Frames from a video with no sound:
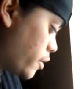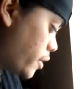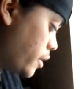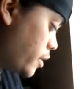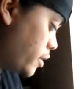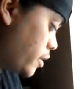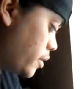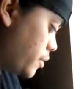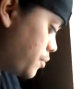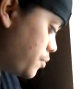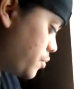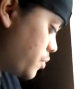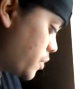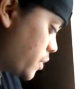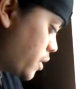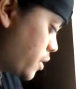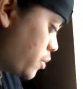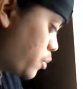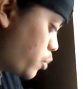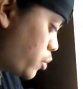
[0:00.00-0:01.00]
alright,
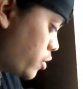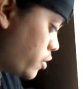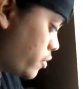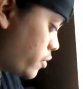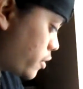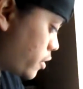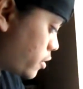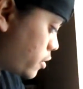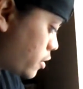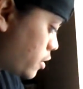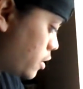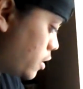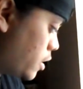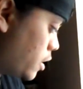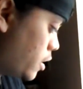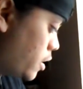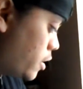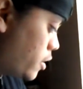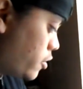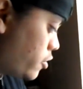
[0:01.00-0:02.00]
perfect.
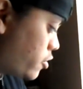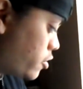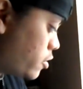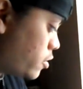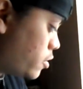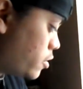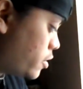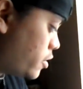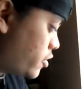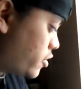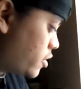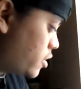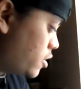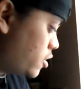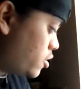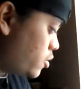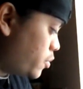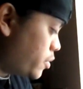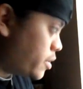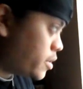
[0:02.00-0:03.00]
So it's a
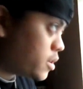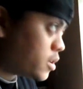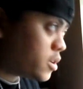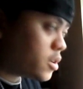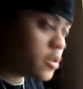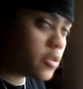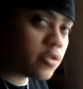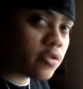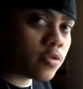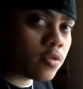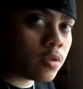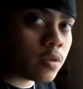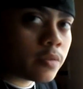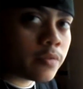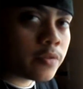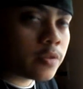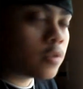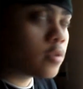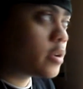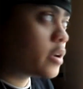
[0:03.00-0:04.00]
little bit
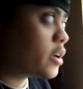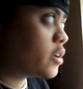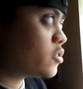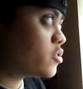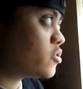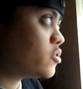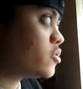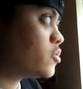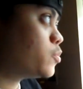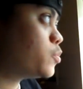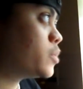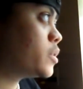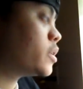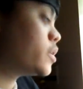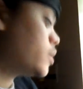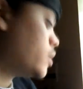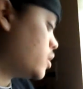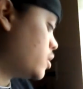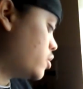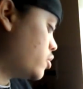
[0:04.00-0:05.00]
soft on the edges,
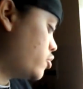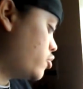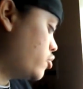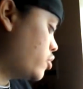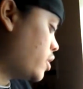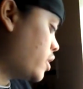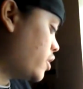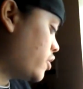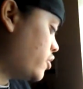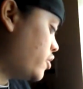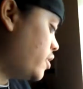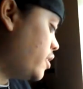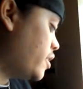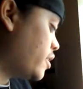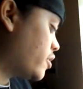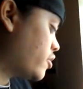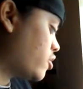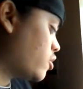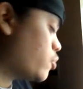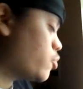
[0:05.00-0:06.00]
but you kind of see
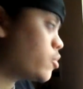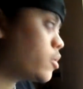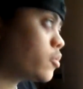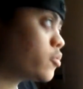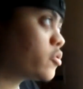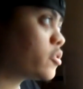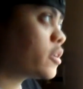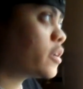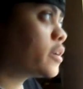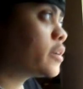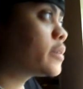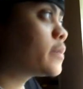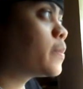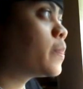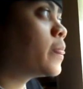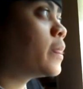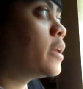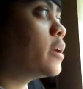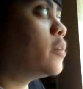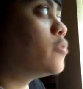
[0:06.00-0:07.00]
the example I was saying.
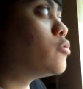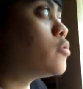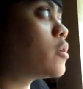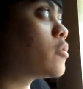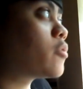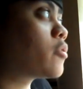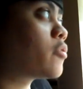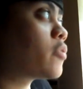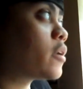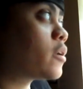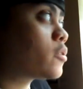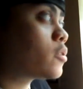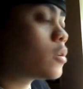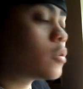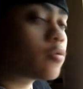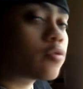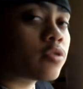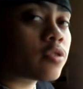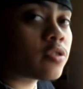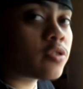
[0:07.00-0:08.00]
If you have a
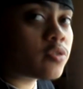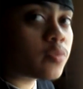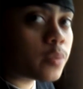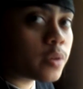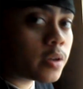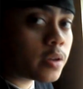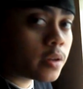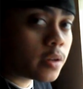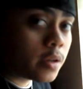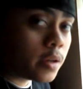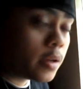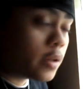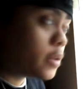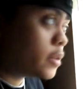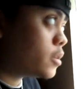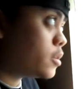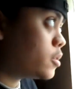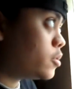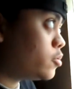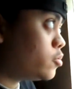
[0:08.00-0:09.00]
fast enough shutter speed,
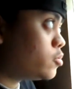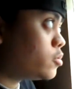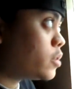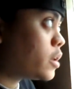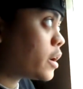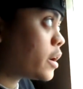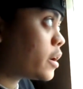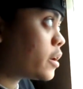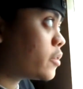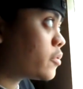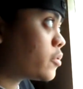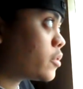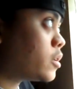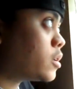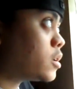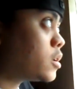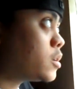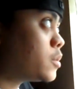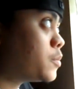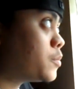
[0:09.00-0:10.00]
then you will have
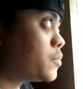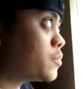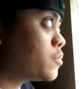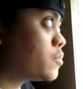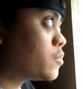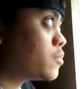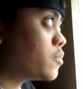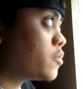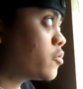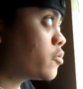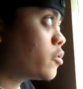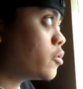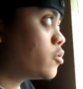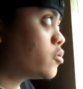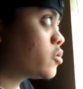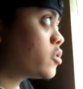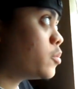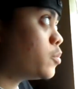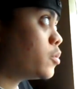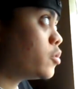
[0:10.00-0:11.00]

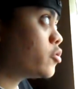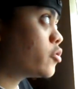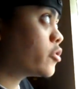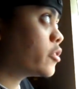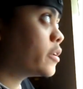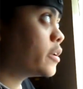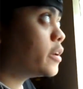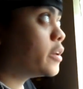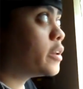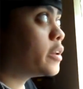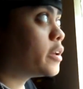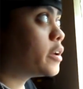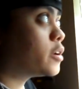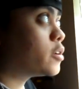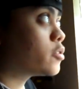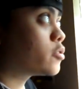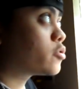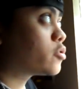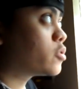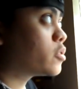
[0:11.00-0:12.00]
frozen motion in
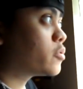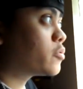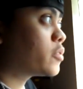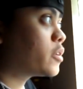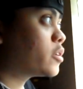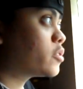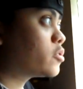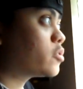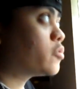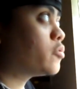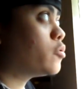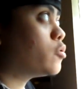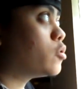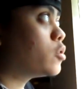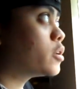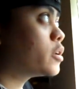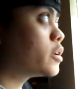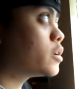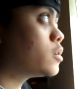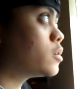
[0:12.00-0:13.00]
the air. So if things are
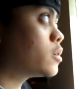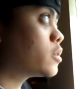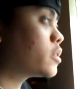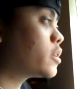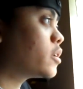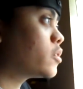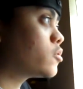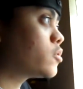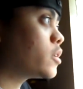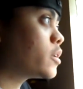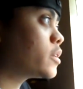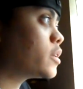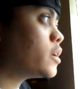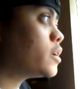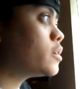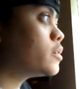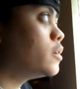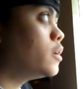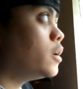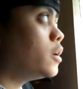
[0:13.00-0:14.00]
falling and things
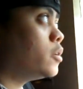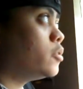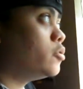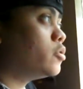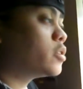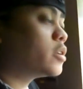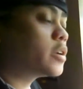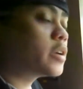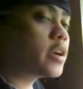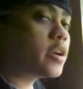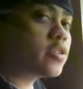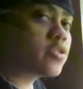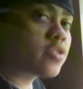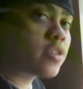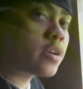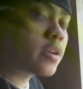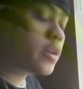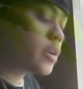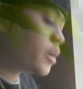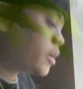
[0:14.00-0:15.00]
like that, you can
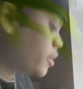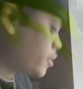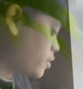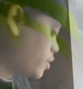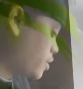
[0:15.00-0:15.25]
catch that in the